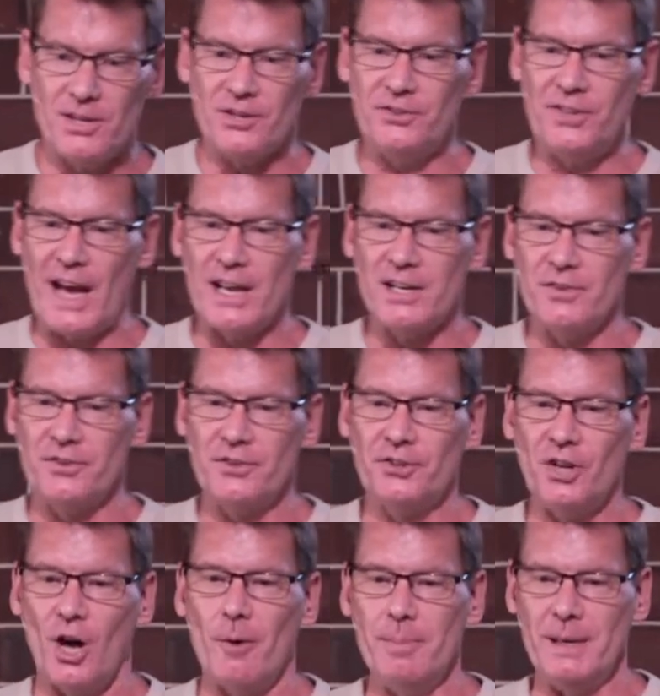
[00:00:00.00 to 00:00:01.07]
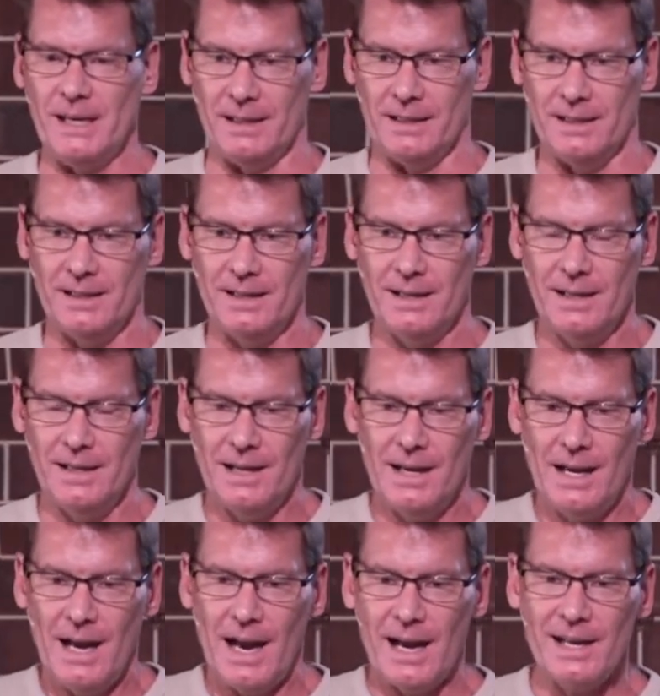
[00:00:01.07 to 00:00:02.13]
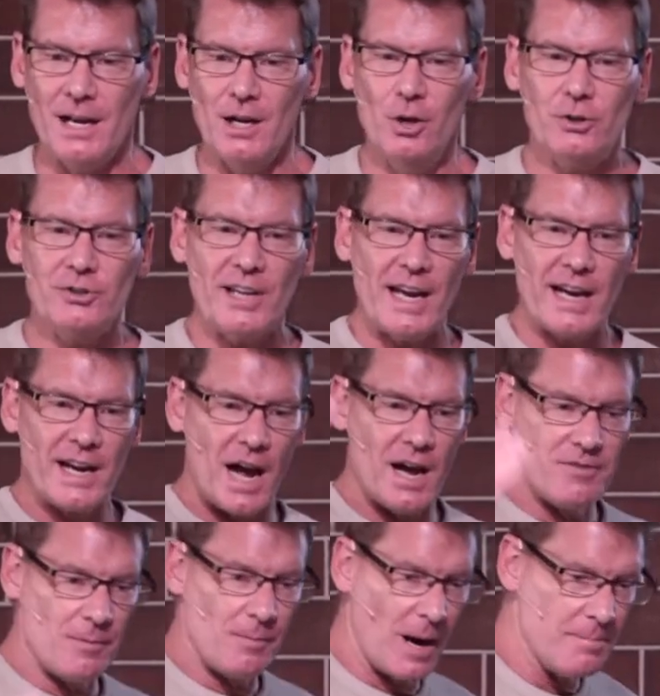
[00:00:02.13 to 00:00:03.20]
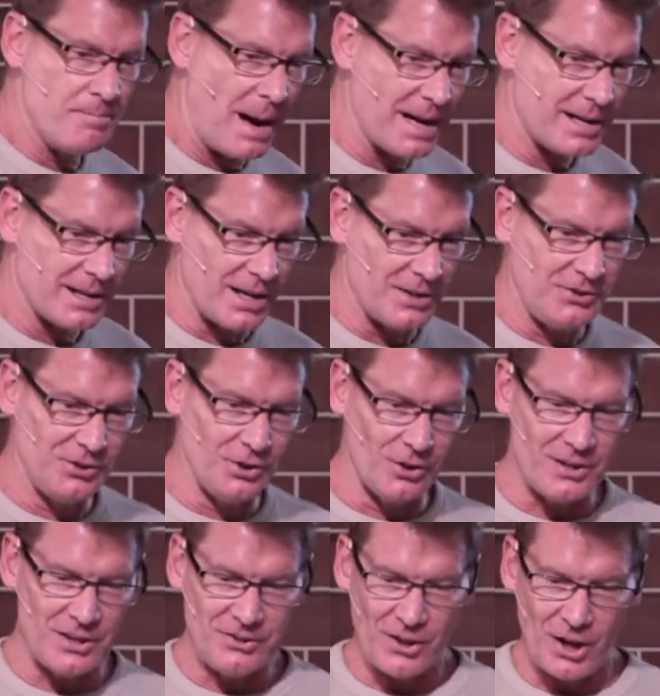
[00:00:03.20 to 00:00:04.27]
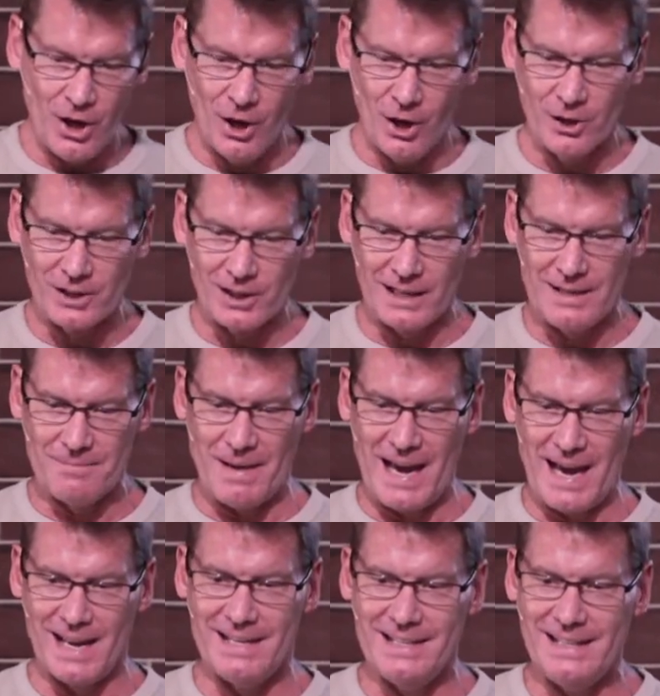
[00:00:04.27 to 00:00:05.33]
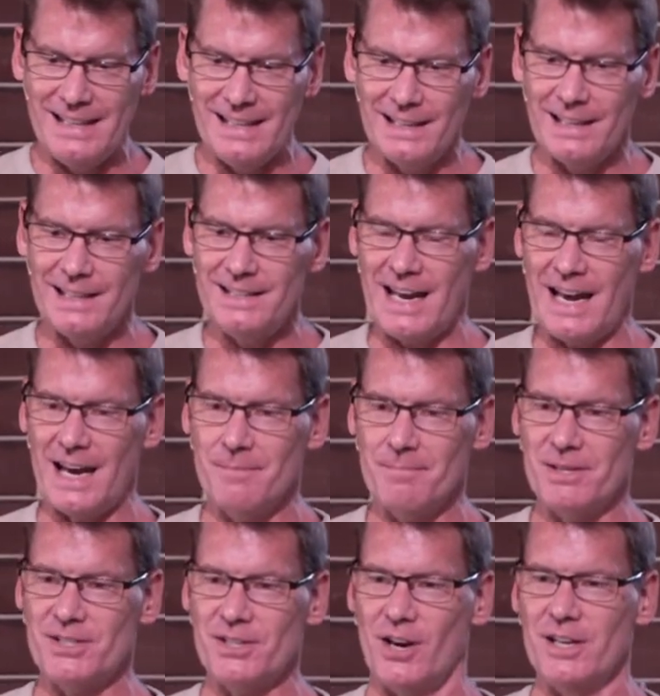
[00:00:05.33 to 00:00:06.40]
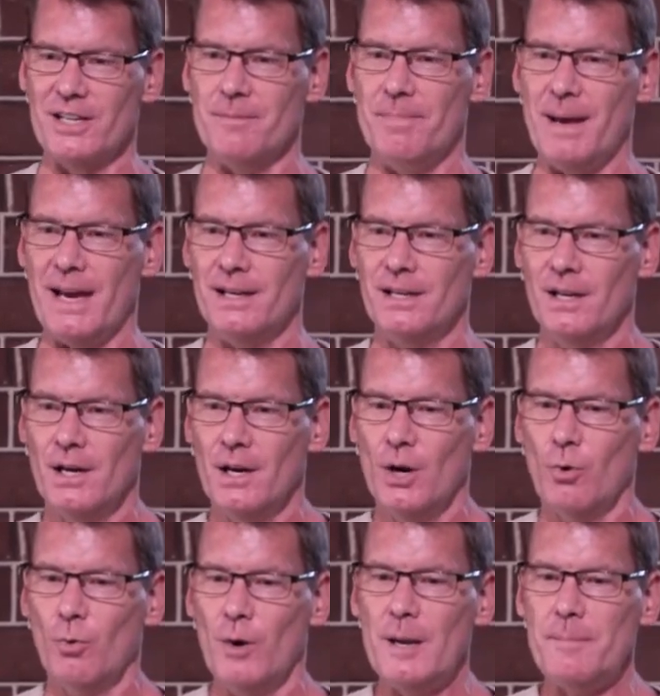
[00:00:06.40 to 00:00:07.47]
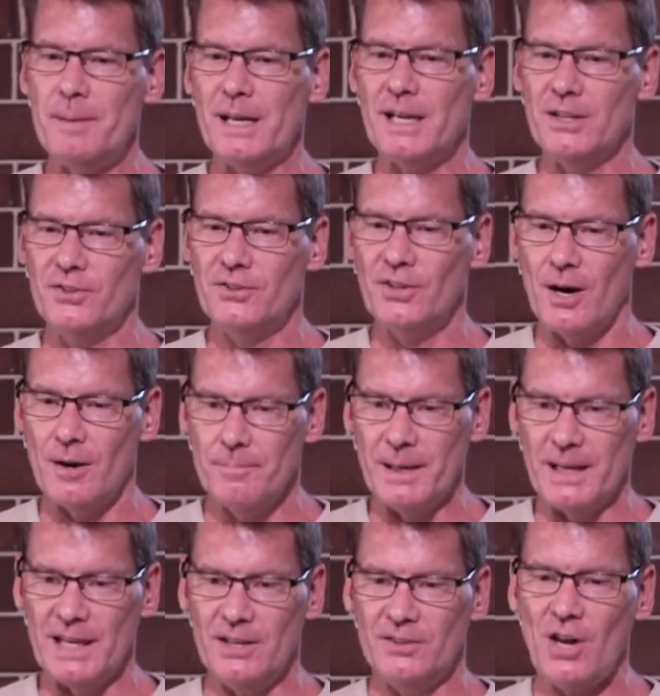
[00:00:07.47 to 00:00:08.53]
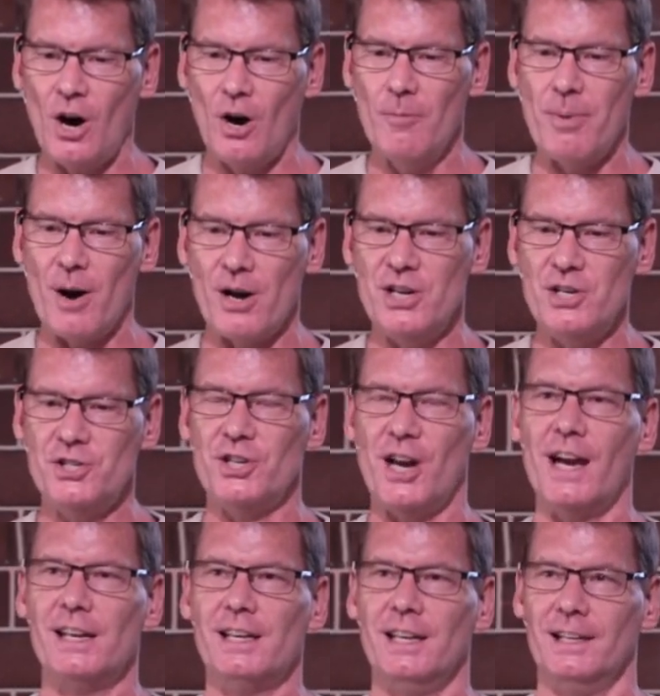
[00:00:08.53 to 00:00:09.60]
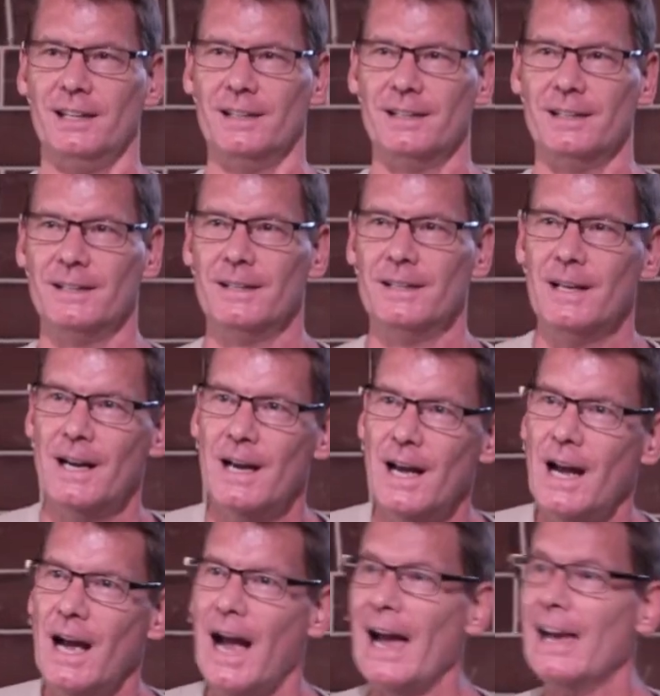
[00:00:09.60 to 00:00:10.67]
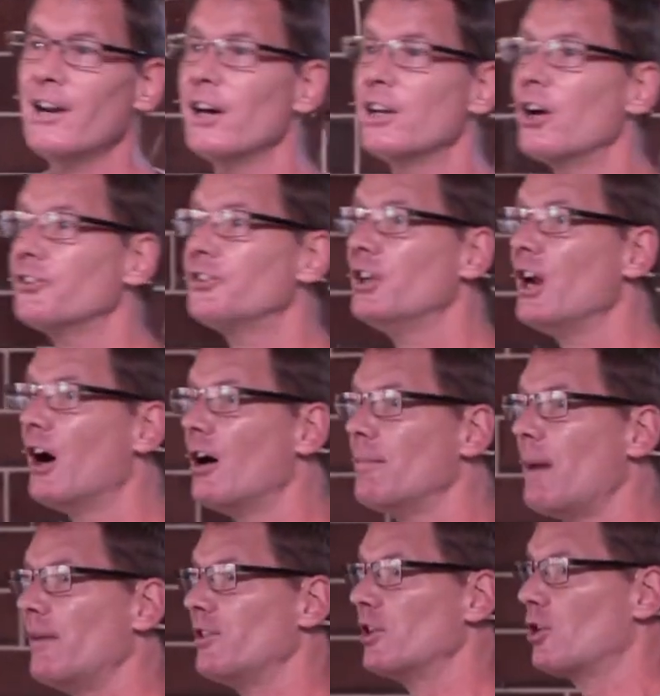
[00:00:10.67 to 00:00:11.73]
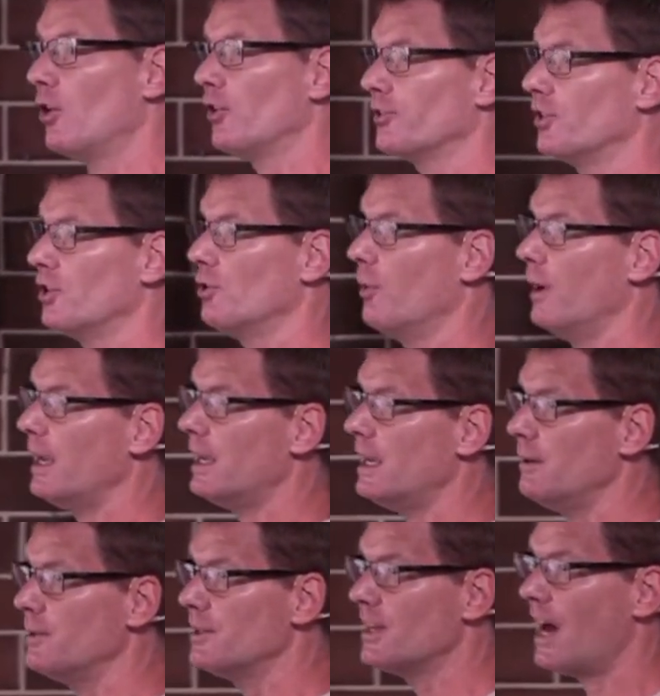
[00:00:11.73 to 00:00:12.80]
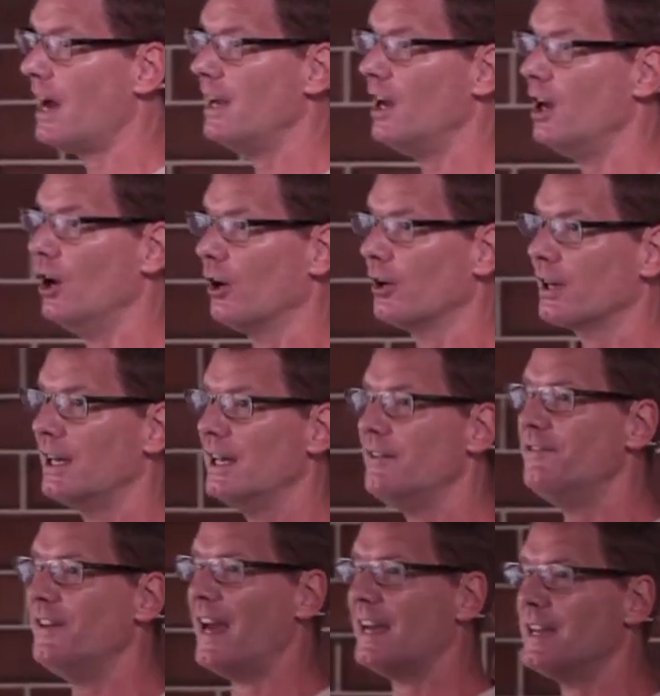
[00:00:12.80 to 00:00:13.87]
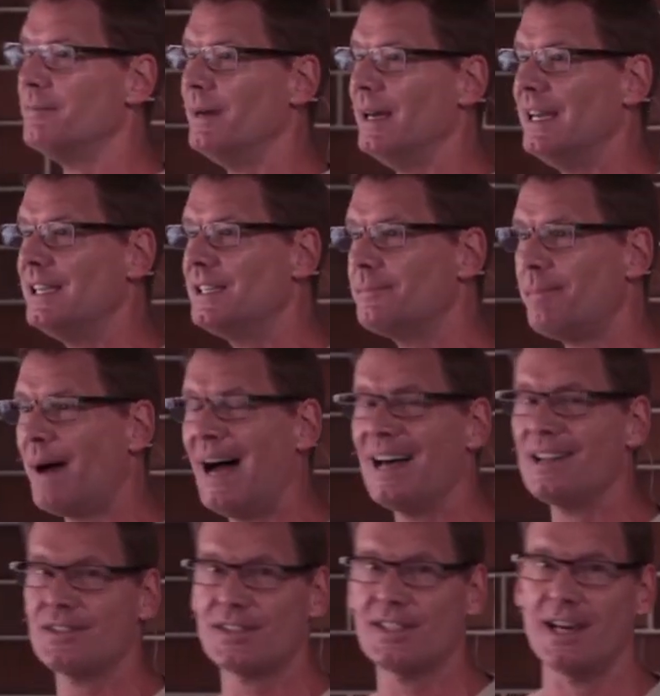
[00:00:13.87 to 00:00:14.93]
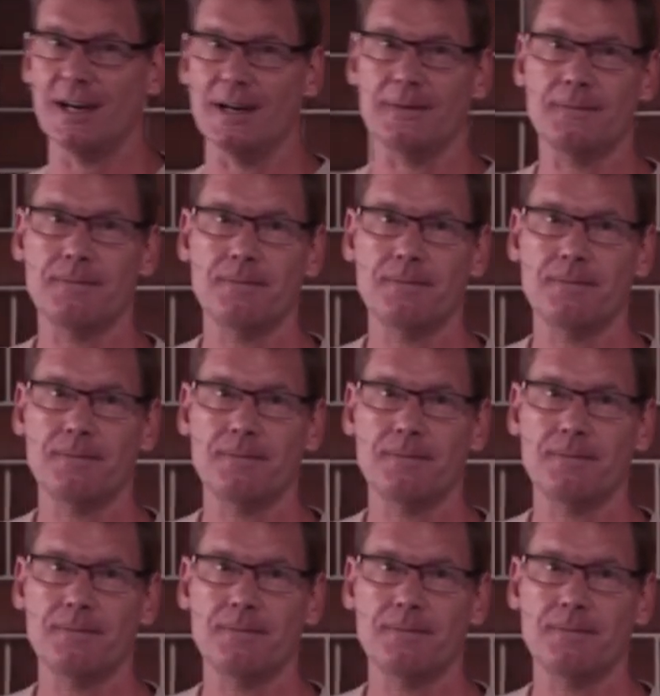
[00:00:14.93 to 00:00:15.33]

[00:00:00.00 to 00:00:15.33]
the sound of sobbing. And I looked down over my bunk and I saw this elderly man kneeling down beside the bed, weeping and sobbing, his whole body shaking. And I got to know him over the course of the week. He was an elderly Vietnamese pastor.